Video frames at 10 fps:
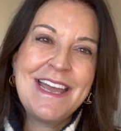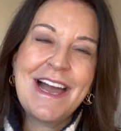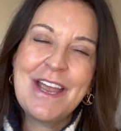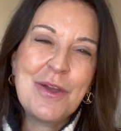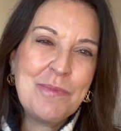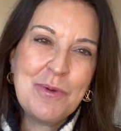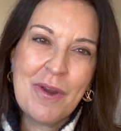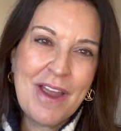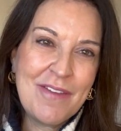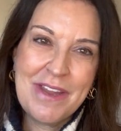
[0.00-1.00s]
I hope you are
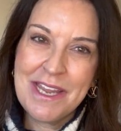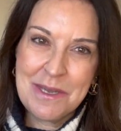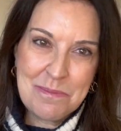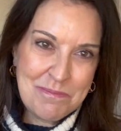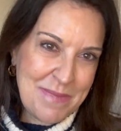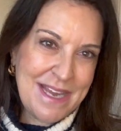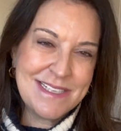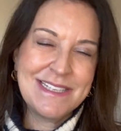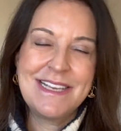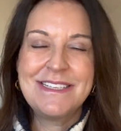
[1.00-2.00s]
having an
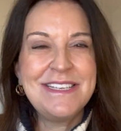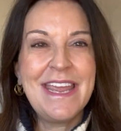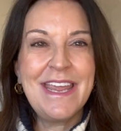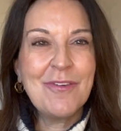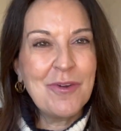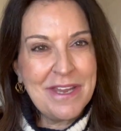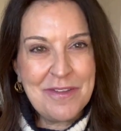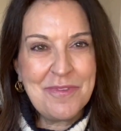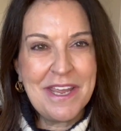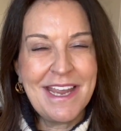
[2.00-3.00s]
amazing day or
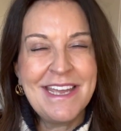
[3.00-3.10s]
evening,